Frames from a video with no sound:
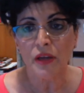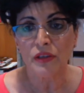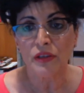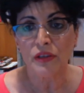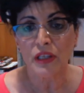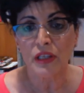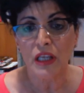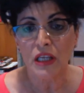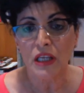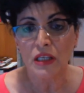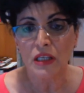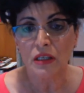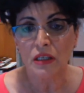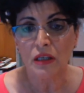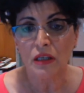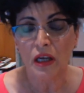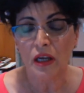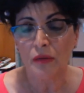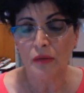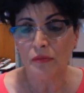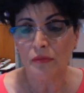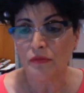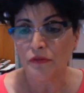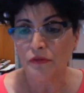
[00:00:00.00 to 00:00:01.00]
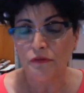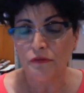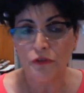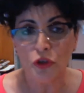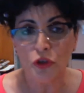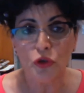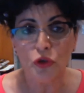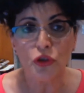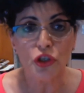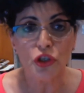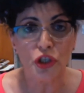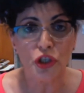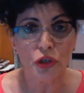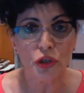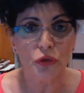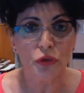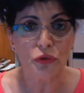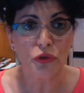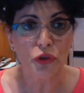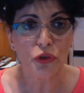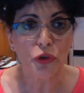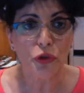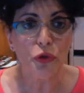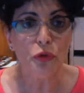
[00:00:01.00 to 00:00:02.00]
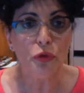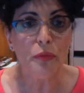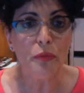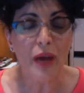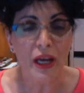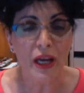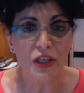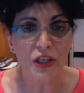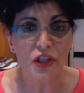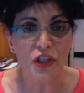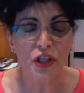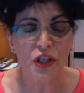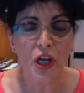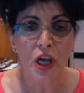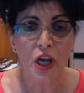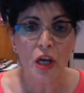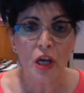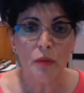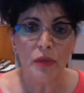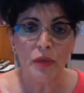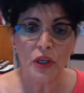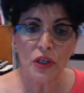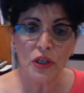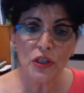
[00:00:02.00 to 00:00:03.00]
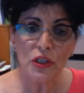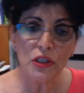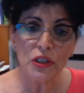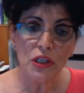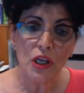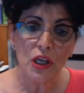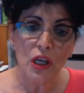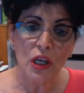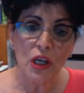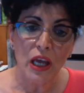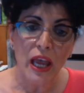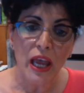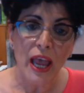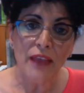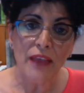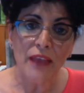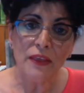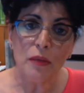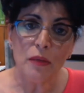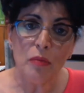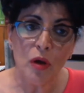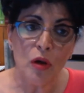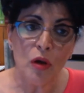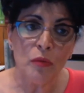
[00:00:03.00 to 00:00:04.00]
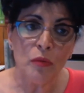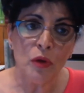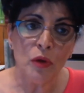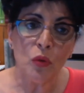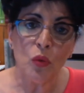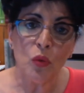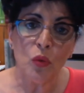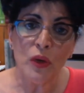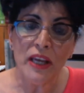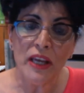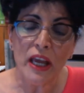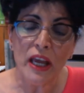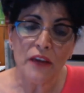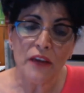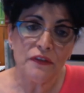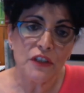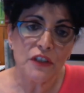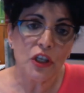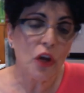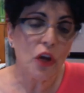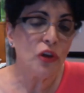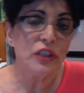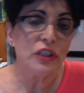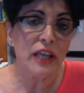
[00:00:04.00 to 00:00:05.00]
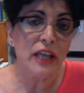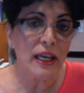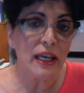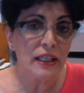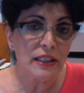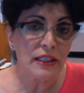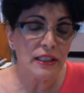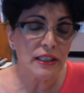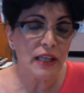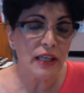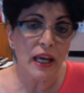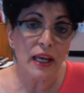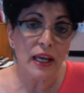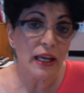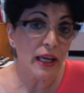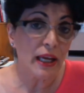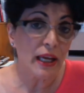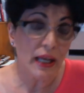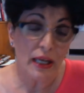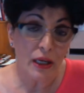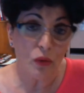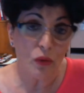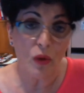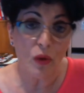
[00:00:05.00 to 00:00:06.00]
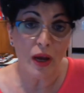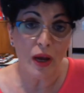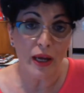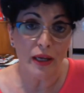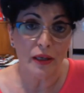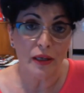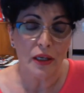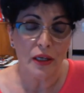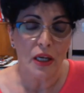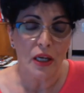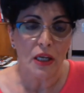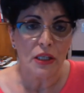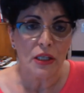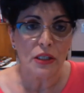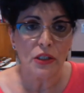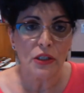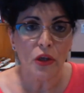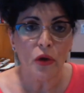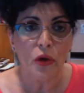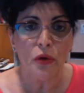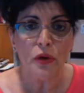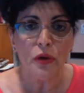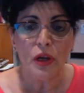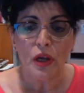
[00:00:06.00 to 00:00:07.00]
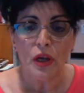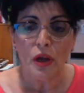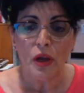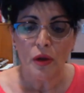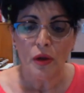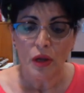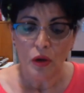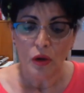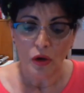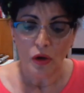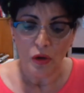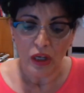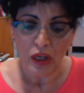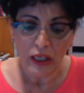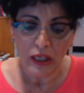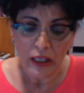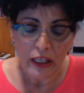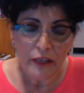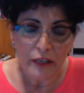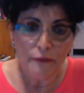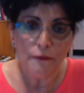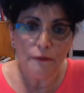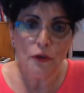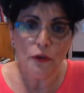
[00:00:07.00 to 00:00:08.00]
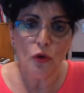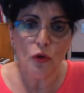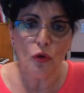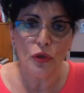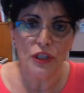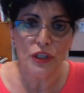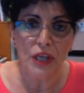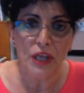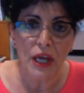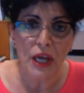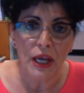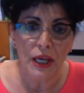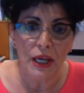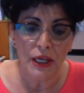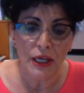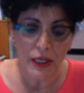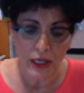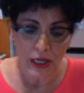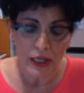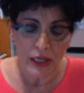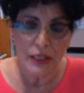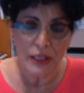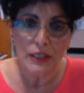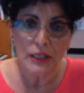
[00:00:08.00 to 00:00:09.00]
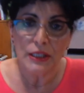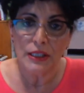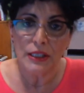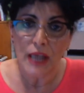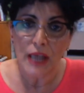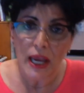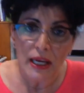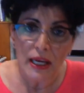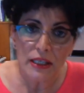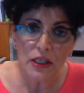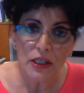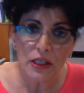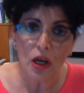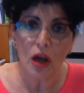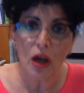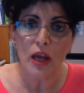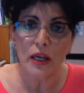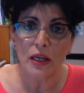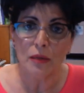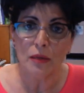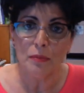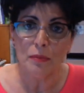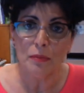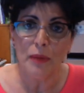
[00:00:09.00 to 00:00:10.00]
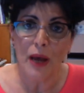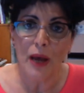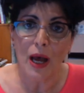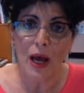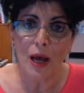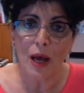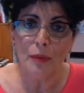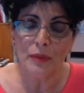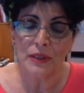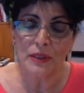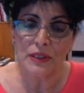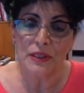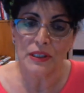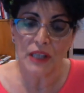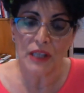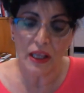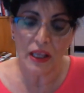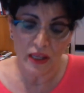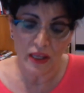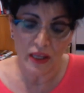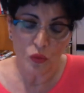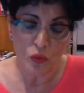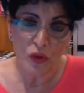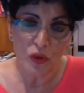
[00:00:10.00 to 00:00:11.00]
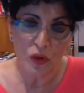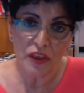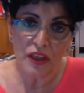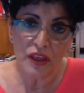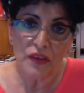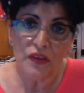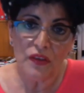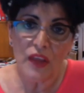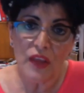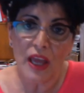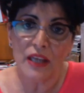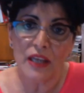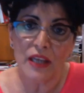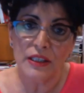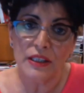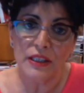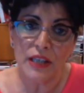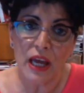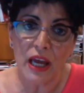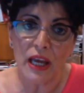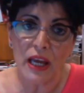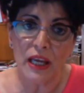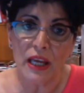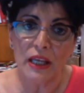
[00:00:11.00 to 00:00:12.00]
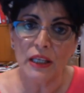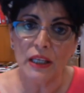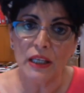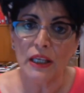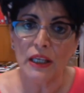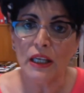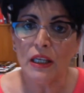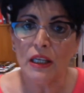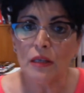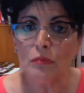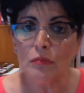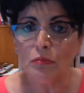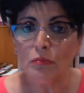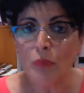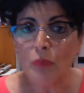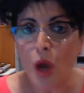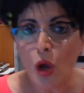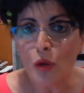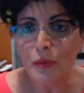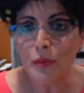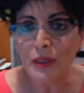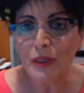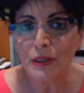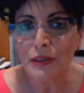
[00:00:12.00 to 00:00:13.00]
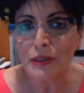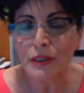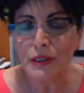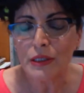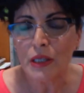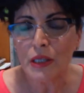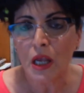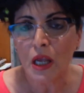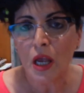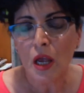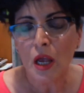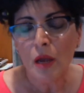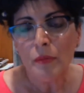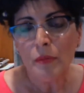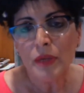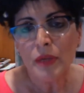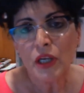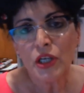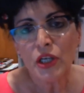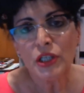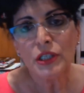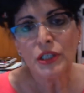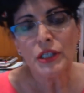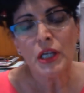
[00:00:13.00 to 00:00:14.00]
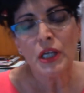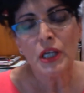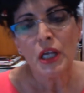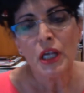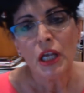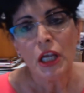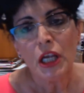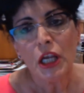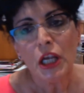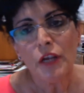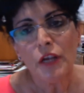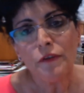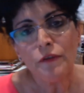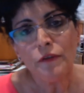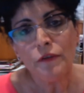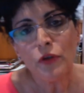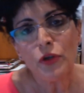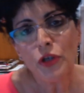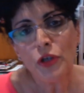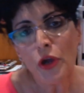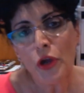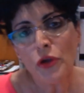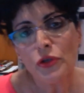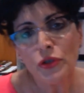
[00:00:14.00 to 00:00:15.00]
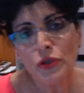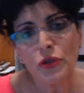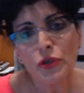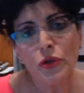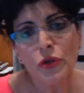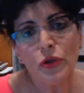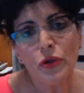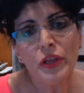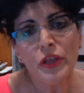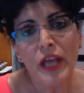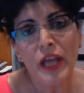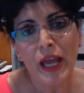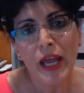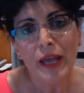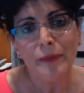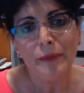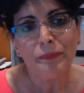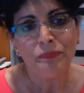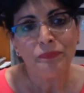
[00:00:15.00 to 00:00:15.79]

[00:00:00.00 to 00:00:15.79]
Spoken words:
the future too much, because at the moment we have to go day to day anyway. So live your day in day-type compartments, and then within that day in moments. Because if you don't do that,